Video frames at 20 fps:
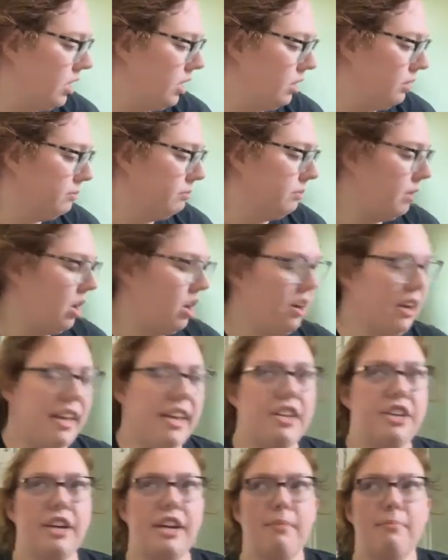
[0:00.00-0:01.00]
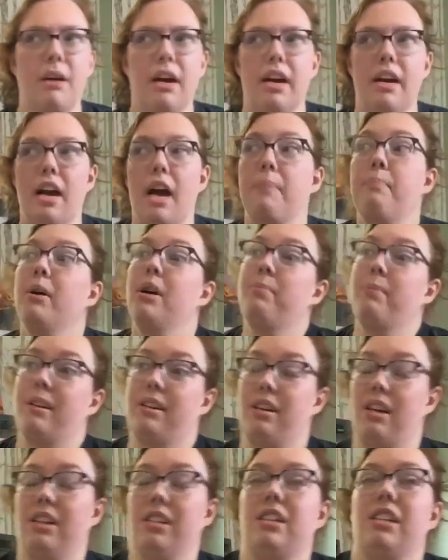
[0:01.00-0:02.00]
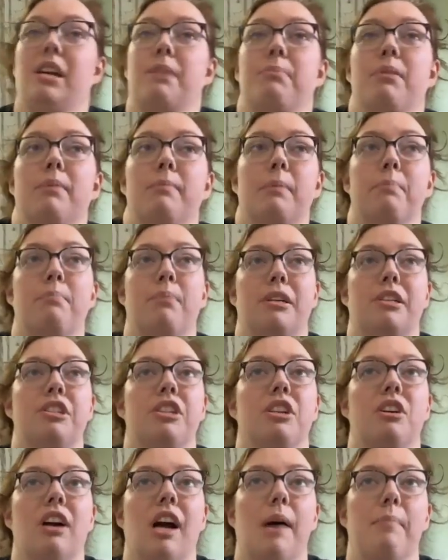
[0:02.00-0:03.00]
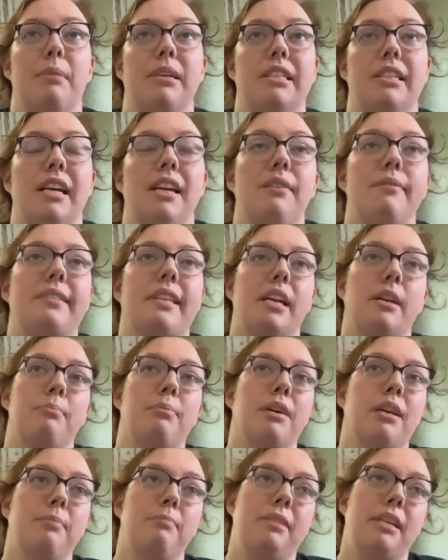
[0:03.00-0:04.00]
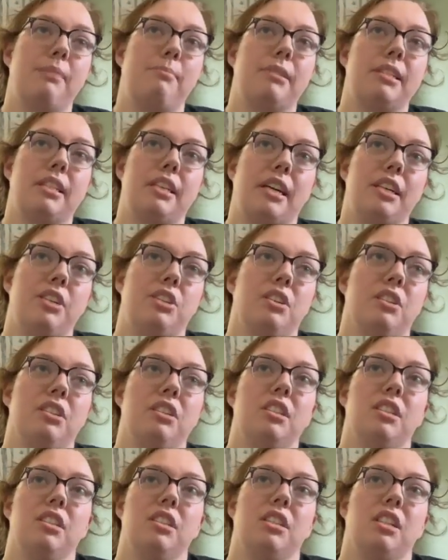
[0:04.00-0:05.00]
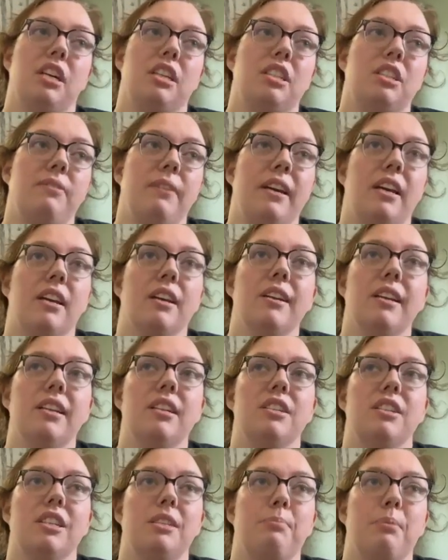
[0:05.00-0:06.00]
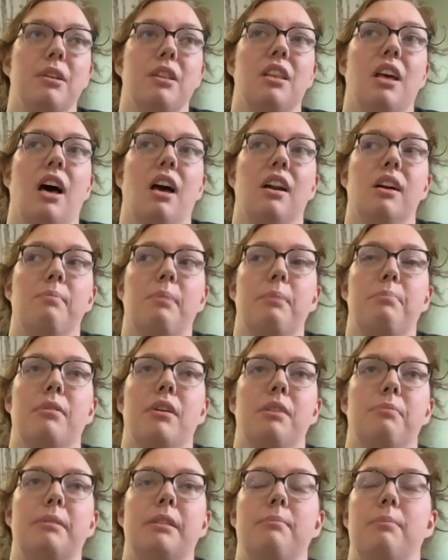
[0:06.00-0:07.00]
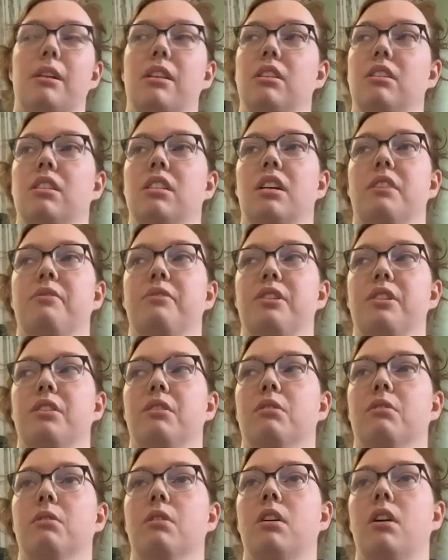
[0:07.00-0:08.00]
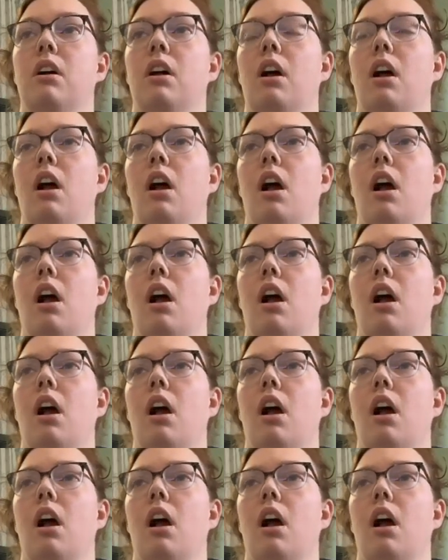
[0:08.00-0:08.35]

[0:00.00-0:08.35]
you know, on AJ and mine, I put up, actually, I put up a bunch of crap. I said I was going to put up Demon's Guide trilogies last week, and I didn't just put that up. I put up some other stuff too.